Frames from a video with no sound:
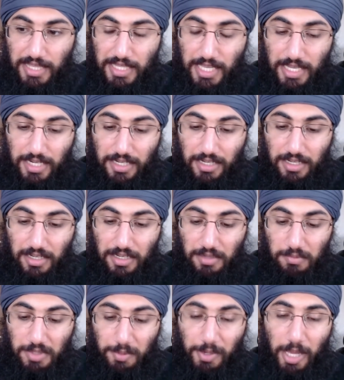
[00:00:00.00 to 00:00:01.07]
then
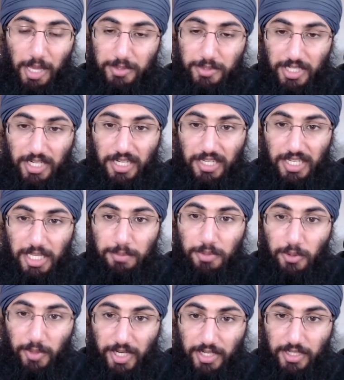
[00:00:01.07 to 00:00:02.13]
the problems are going to keep
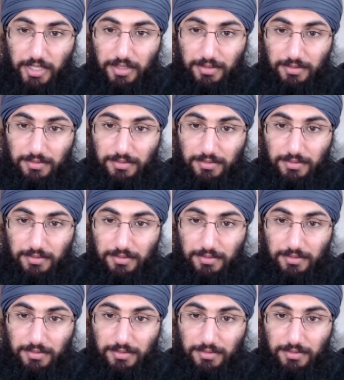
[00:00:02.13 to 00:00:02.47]
going on,